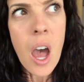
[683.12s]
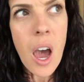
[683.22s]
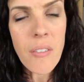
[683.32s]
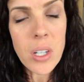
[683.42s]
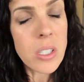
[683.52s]

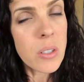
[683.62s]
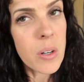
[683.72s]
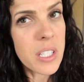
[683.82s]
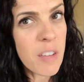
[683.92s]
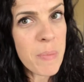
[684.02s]
I've also
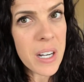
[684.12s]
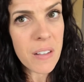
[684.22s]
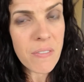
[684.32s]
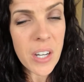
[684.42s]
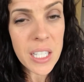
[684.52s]
noticed I've been in
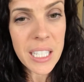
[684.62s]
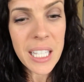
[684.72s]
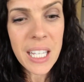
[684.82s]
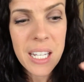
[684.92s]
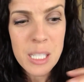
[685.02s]
a funk
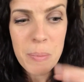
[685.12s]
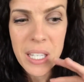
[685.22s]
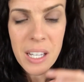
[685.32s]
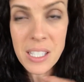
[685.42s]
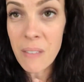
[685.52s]
lately and it's
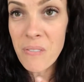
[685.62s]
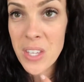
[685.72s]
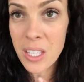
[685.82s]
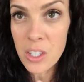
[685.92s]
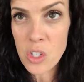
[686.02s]
because I'm
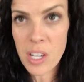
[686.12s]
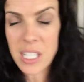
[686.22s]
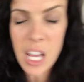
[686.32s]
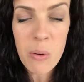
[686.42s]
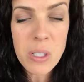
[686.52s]
feeling the stress.
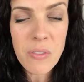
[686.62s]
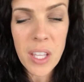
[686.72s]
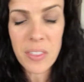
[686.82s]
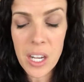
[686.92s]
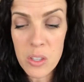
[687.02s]
And I always
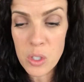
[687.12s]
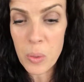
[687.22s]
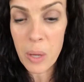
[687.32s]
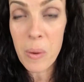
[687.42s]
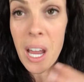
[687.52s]
forget that I do this.
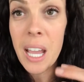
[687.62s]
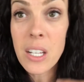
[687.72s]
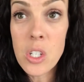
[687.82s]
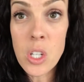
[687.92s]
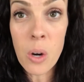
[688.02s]
Like when I
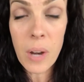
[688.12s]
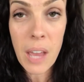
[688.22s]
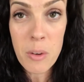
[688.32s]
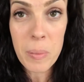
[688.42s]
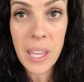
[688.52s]
don't
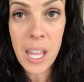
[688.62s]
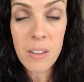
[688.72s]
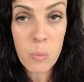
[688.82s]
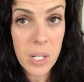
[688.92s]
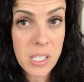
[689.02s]
have a plan
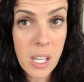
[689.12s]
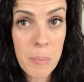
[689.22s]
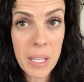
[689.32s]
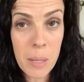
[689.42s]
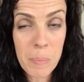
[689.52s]
of what's
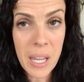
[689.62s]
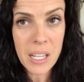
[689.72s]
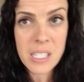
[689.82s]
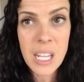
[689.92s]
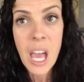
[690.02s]
coming up
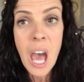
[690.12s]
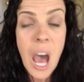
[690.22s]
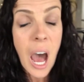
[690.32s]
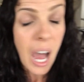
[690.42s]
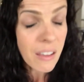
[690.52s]
next,
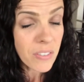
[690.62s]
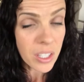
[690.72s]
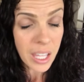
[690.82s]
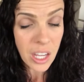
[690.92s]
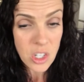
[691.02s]
I
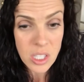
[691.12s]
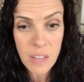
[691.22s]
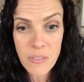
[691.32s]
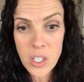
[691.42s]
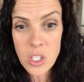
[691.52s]
feel anxious. I
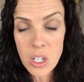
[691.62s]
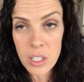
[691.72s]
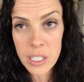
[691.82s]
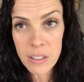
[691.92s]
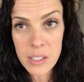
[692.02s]
felt it
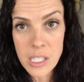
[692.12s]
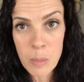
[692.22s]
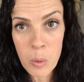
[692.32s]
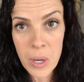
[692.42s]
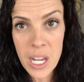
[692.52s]
earlier in the
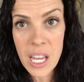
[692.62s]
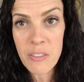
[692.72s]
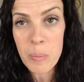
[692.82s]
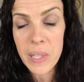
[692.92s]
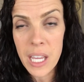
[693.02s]
summer when I didn't
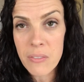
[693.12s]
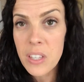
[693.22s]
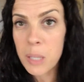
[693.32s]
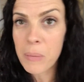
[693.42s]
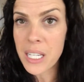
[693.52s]
have a plan for
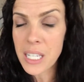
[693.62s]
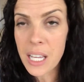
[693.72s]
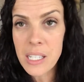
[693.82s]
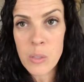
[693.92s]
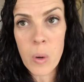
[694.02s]
like my
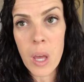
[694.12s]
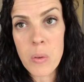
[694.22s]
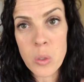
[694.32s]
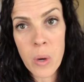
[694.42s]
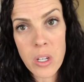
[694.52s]
days and what I
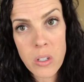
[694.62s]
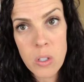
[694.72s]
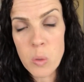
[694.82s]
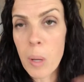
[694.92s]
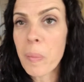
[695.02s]
was going to
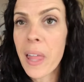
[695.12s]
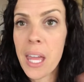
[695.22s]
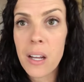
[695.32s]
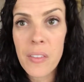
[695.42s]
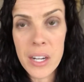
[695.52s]
do. So I
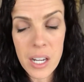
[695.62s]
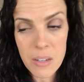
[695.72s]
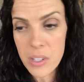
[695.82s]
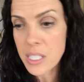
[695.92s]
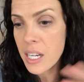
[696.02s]
planned all that out
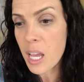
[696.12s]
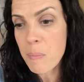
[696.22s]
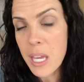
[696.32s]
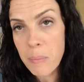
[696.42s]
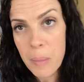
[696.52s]
every Sunday. I
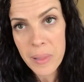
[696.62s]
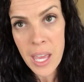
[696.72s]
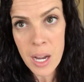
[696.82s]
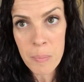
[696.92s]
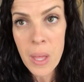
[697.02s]
make my
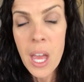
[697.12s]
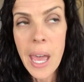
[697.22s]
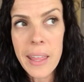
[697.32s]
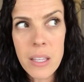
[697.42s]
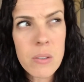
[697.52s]
plan. I'm,
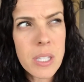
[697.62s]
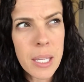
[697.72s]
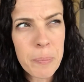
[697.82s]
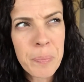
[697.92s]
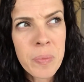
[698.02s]
I like use
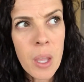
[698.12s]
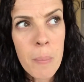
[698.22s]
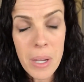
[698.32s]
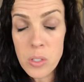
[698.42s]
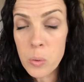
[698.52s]
like
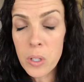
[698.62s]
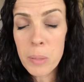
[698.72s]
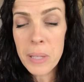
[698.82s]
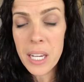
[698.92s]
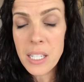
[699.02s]
my school
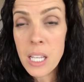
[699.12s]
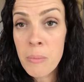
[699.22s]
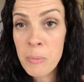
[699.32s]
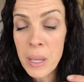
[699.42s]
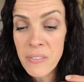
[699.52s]
year planning
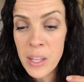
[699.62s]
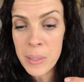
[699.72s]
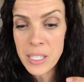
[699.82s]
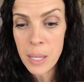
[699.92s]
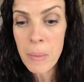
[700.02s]
time for my
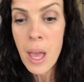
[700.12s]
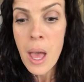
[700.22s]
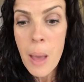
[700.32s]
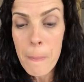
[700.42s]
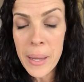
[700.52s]
family time.
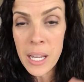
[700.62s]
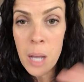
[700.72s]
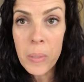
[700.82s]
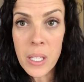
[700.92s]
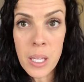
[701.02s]
But now
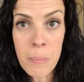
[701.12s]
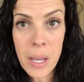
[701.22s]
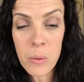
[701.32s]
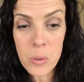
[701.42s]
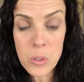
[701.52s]
I'm looking at
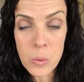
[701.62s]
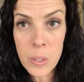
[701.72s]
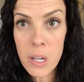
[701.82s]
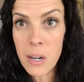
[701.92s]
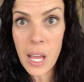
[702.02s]
my whole
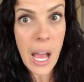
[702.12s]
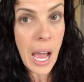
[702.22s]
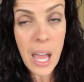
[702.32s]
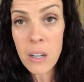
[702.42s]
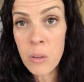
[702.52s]
school year and
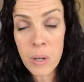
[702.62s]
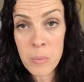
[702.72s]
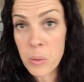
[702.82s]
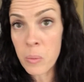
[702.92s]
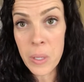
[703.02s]
I don't know what
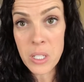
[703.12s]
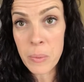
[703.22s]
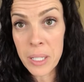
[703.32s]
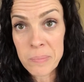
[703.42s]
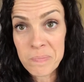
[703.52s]
I'm doing week to
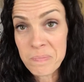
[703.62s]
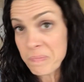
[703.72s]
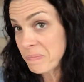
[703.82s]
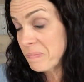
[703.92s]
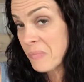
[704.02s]
week.
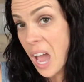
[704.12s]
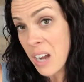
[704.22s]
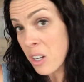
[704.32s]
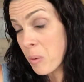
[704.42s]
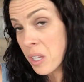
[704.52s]

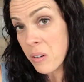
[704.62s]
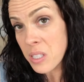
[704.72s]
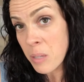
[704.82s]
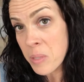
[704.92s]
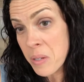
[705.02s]
I don't know what
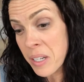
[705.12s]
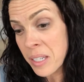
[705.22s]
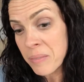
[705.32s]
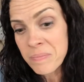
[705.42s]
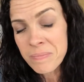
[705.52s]
units I'm
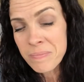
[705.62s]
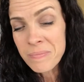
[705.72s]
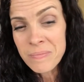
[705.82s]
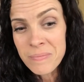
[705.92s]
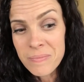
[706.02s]
doing.
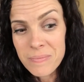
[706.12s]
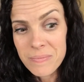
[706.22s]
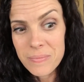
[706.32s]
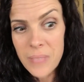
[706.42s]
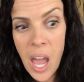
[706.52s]

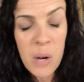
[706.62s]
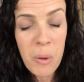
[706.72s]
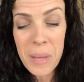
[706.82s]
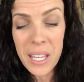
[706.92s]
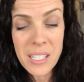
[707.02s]
I don't
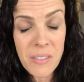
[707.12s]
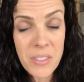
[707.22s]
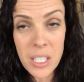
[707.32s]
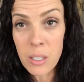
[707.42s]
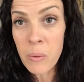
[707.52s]
want my kids to have to
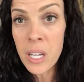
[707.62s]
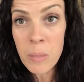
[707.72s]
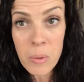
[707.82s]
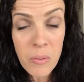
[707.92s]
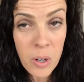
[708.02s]
take their reading
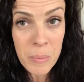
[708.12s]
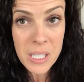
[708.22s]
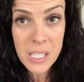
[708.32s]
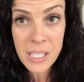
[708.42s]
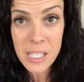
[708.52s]

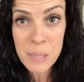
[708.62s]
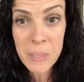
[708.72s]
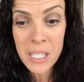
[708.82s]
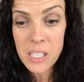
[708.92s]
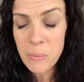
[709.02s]
performance
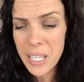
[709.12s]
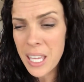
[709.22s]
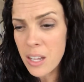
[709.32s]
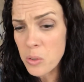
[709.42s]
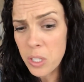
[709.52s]
assessments, so I
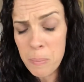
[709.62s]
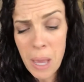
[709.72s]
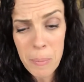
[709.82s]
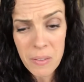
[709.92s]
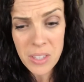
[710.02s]
can't totally
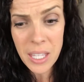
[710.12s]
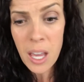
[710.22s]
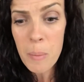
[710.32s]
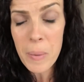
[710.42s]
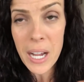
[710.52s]
map everything
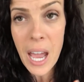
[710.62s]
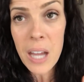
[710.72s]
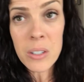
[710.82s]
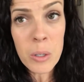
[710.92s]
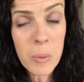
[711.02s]
out. But I
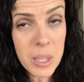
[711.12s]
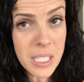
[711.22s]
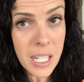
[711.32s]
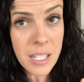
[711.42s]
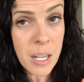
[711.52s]
don't know what the
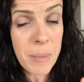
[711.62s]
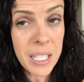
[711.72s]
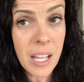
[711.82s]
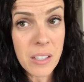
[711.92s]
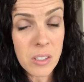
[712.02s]
day to day in my
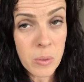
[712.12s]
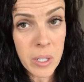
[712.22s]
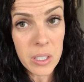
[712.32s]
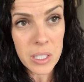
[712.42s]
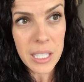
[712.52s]
class is
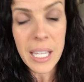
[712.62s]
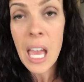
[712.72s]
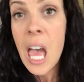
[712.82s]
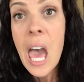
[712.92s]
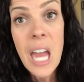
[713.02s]
going to look like,
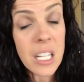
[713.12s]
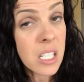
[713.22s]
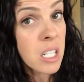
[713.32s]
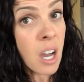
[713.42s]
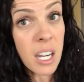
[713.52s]
and it's
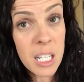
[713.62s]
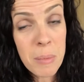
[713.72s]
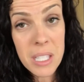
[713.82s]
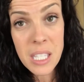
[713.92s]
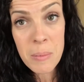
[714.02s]
not going to
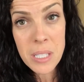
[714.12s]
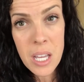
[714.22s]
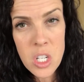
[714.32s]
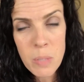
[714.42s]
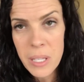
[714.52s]
be the same as
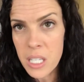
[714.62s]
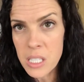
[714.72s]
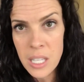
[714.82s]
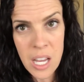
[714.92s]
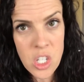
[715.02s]
last year
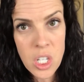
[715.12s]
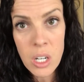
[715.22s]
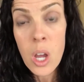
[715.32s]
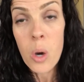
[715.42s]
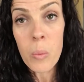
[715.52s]
because last year
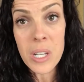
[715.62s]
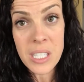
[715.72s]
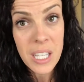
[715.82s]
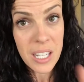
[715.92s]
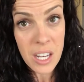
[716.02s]
was
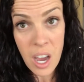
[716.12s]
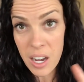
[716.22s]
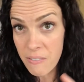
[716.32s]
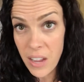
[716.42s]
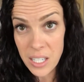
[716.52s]
not
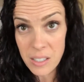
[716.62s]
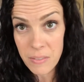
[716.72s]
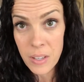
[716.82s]
effective.